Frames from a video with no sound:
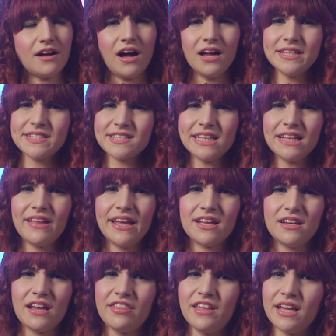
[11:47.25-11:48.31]
honestly
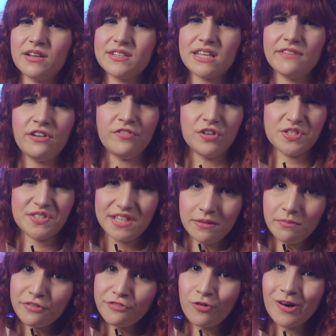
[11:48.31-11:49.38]
like nothing else I've ever
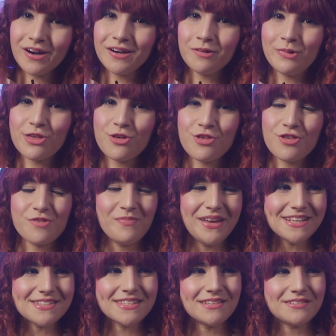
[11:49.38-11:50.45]
seen before, which
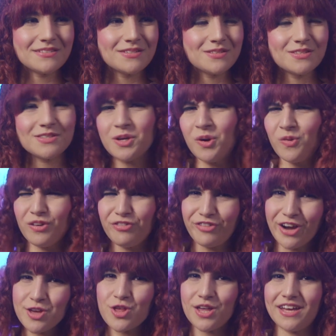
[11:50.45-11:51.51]
makes it so
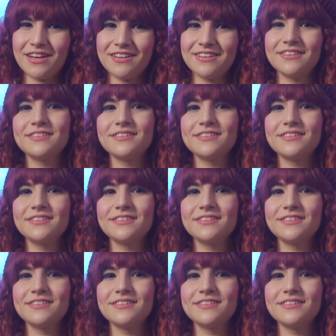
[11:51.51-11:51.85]
refreshing.